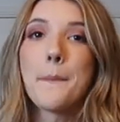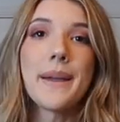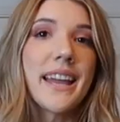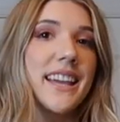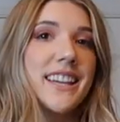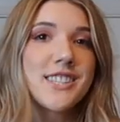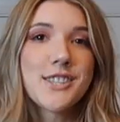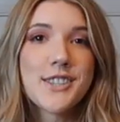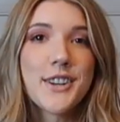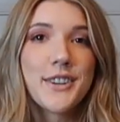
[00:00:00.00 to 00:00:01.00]
a pink
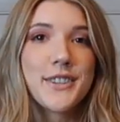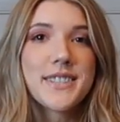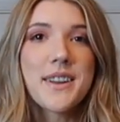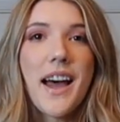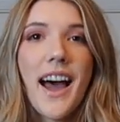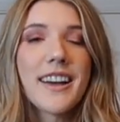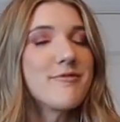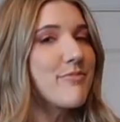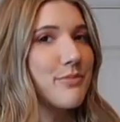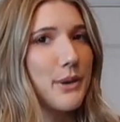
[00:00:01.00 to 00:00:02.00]
suit,
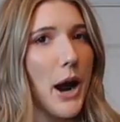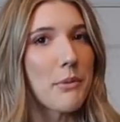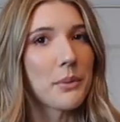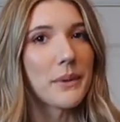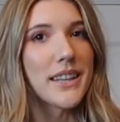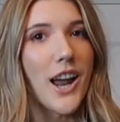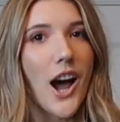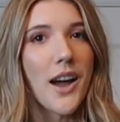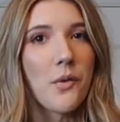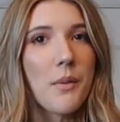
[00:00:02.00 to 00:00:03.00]
probably
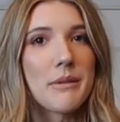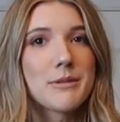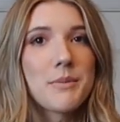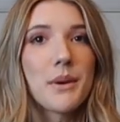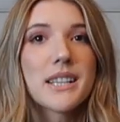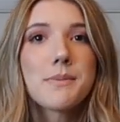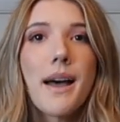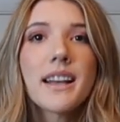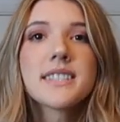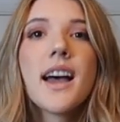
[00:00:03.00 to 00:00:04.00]
not what most people
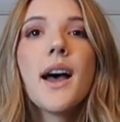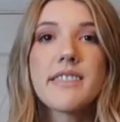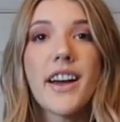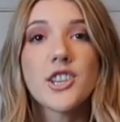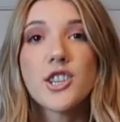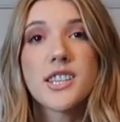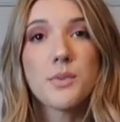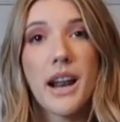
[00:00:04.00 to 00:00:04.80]
expect. Fashion is